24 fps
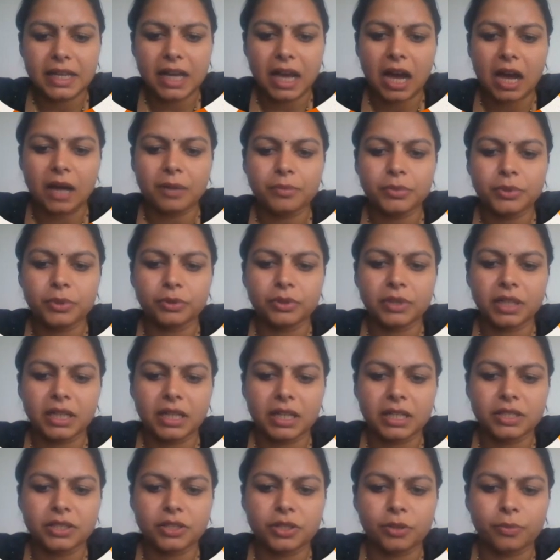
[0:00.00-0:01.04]
harm to the
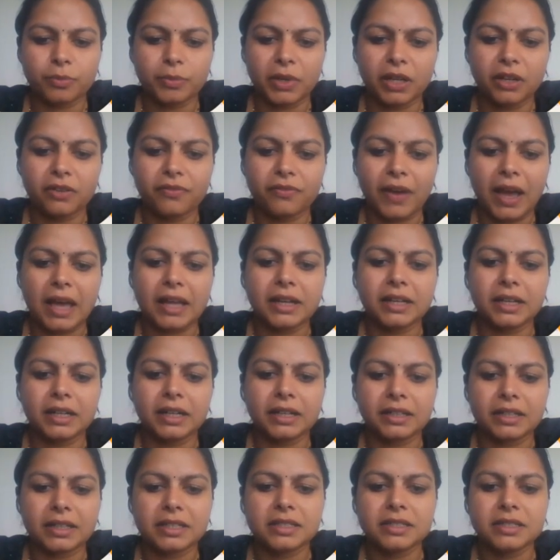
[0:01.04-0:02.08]
consumer when
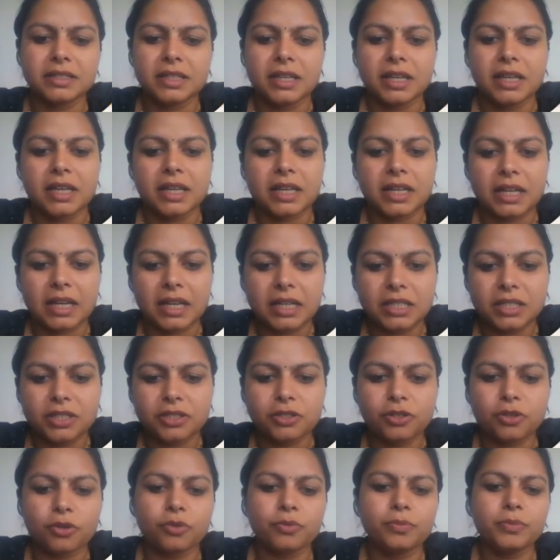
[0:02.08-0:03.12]
it is
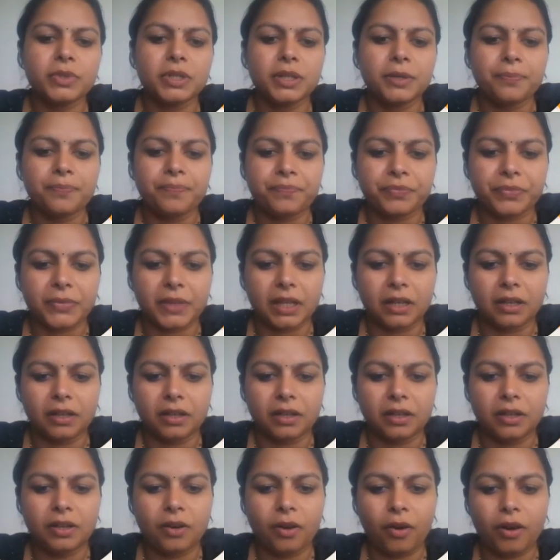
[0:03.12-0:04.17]
consumed
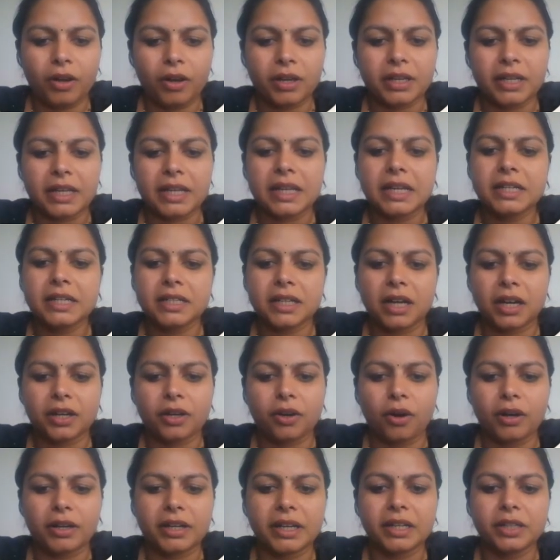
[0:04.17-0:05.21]
or eat
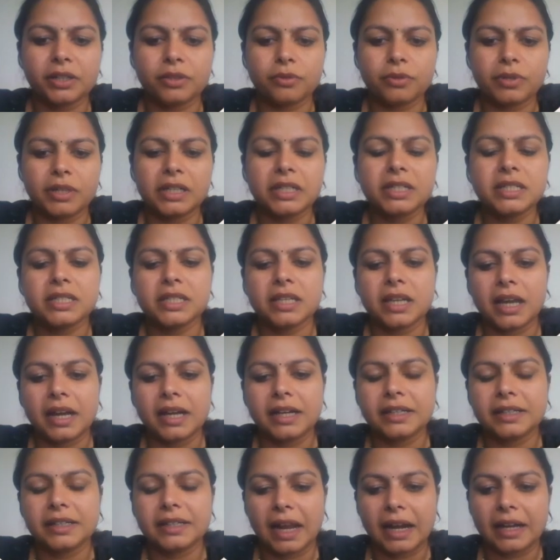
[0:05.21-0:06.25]
according to its
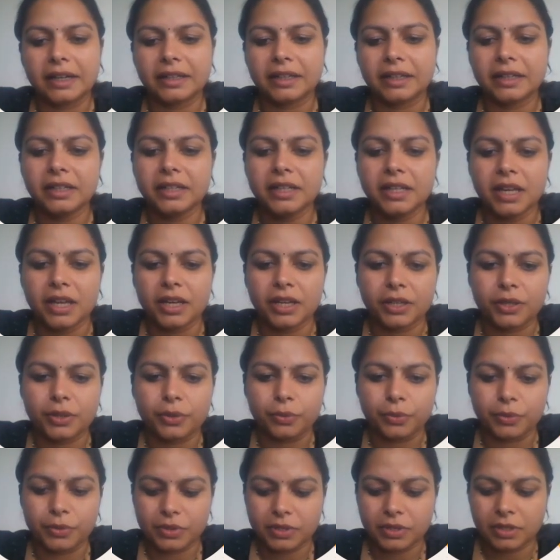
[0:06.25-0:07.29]
intended
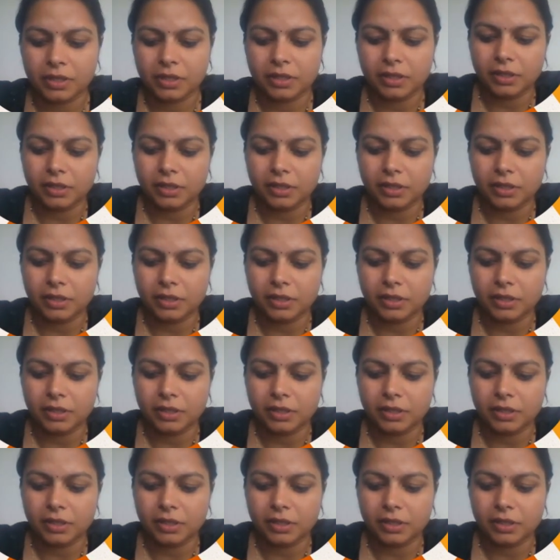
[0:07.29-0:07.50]
use.